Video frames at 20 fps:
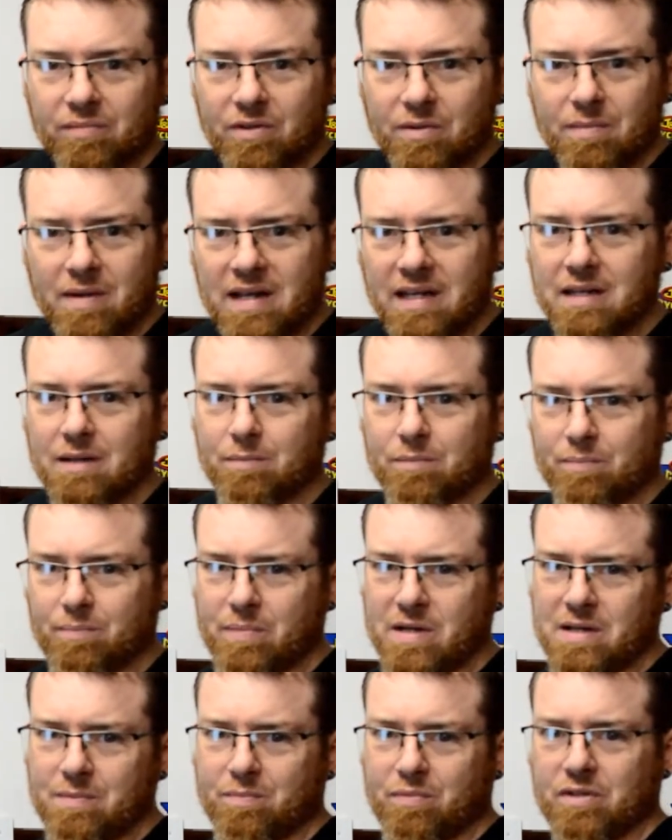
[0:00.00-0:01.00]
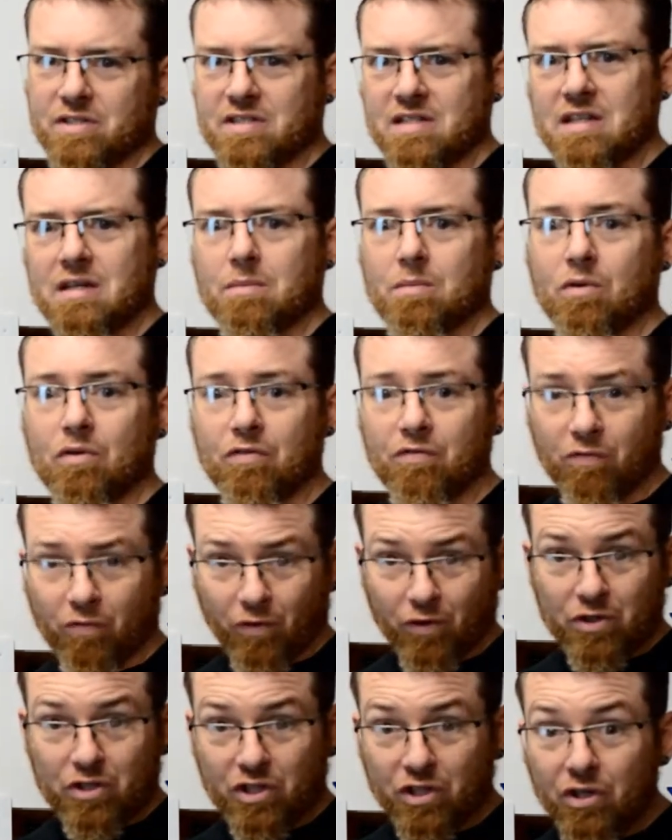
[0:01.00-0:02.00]
to make it be presentable
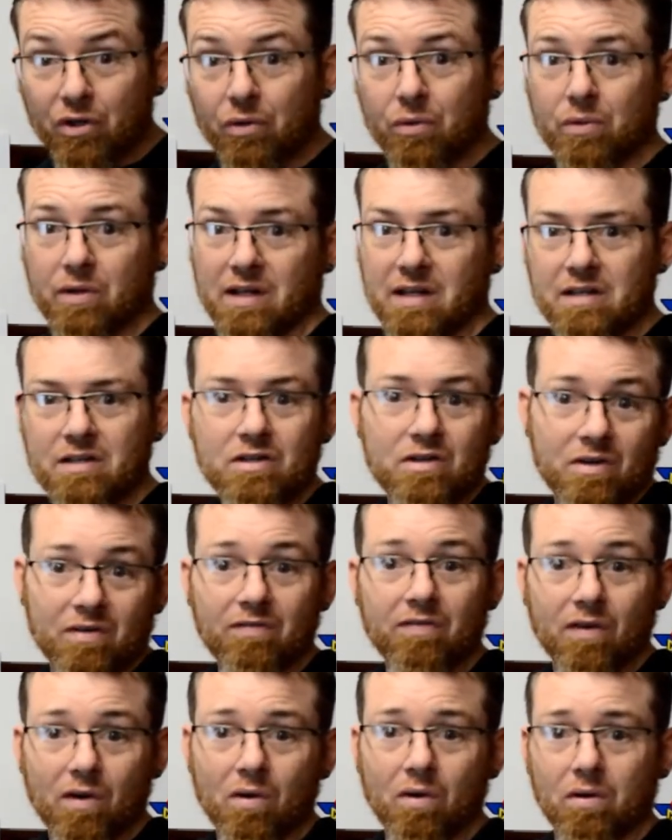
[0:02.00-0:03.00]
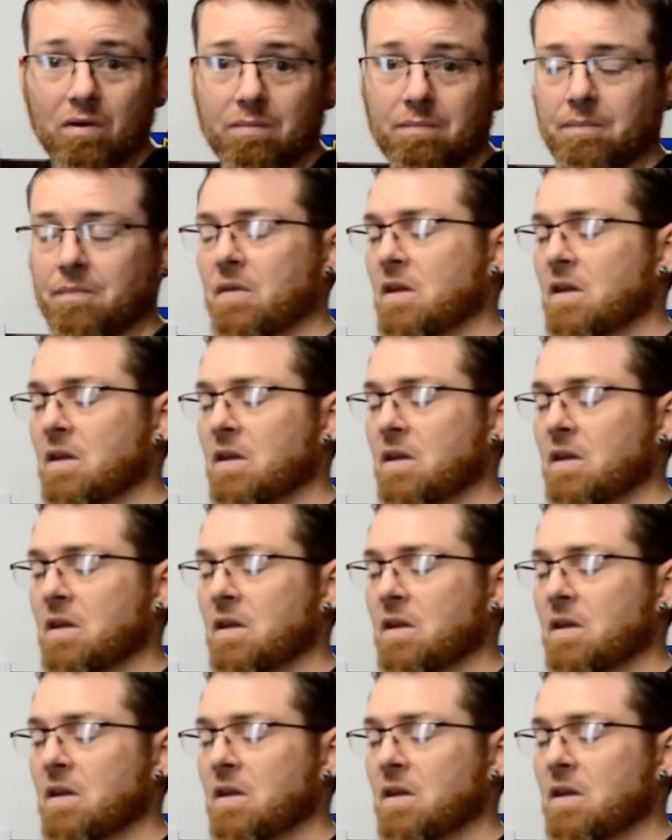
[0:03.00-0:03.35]
for you in your form.